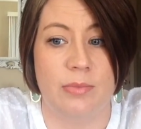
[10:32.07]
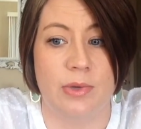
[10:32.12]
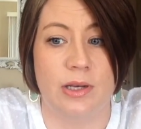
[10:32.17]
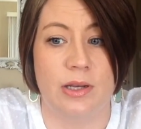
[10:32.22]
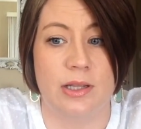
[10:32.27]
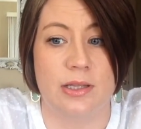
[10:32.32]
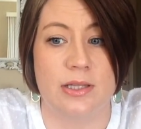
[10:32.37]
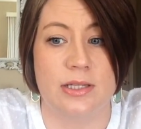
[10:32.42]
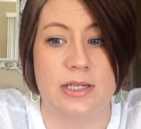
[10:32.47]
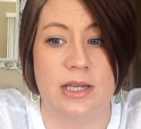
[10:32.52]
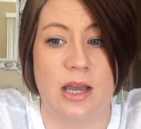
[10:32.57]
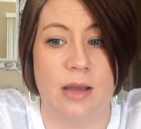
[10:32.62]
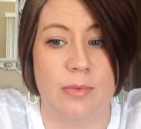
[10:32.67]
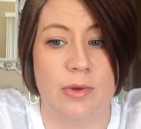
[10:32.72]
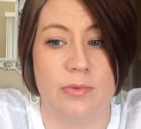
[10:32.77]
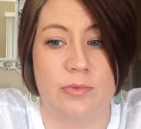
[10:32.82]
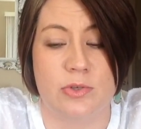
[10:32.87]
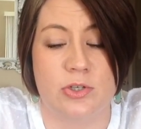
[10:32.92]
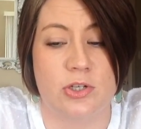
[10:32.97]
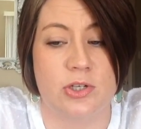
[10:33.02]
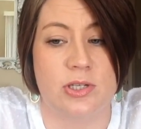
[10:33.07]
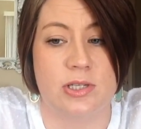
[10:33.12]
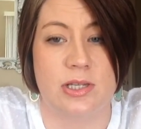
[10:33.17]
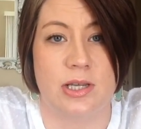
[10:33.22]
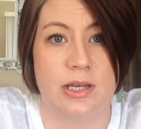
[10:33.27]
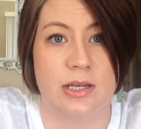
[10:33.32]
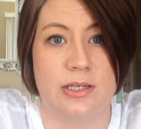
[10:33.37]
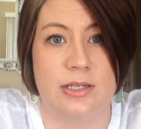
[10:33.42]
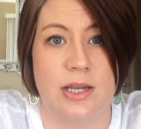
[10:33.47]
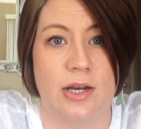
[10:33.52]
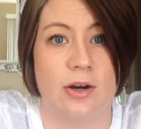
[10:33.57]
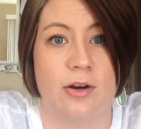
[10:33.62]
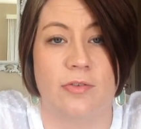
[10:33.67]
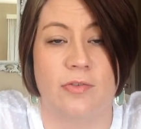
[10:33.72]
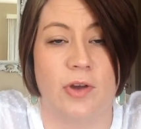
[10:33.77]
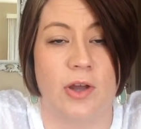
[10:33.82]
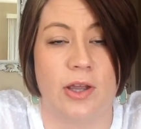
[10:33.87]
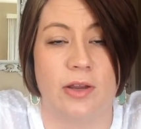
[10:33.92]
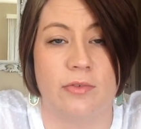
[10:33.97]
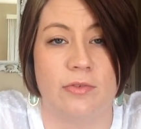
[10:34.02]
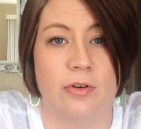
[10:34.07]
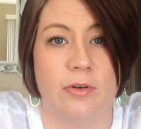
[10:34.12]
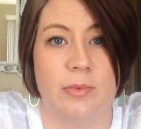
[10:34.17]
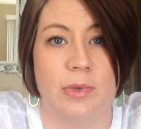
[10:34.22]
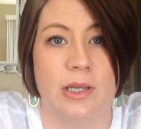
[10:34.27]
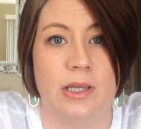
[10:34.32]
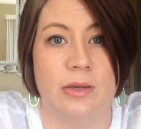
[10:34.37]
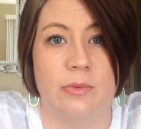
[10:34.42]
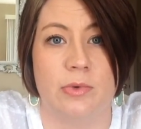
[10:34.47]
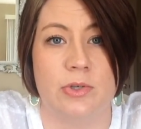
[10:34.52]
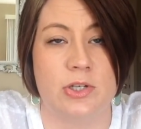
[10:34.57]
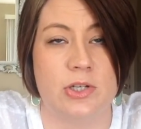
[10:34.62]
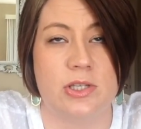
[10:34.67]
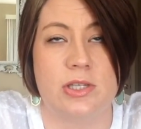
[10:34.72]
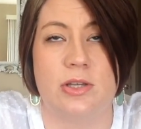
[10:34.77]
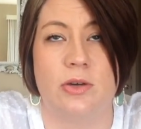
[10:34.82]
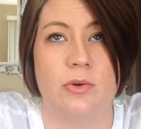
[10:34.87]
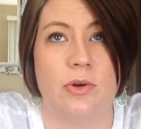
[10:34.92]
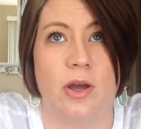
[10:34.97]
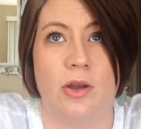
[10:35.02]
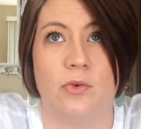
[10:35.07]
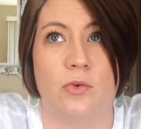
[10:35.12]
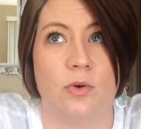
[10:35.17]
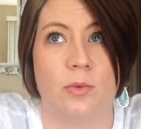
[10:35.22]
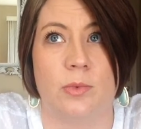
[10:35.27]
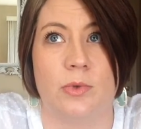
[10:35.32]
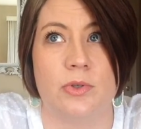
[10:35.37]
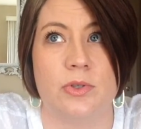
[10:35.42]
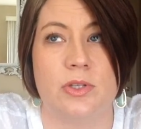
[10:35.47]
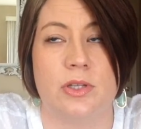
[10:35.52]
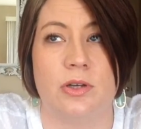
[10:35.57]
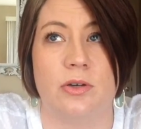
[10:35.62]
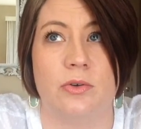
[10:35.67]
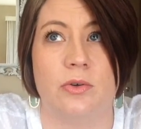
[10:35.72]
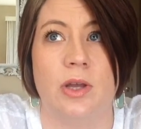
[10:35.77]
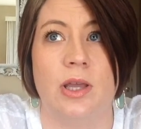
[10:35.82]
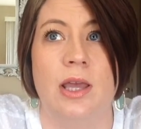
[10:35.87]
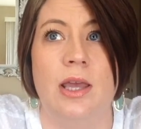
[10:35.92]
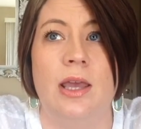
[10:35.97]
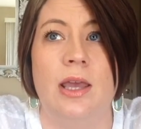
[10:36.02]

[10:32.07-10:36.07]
but at the time it was just like terrifying for me, which is so not normal. So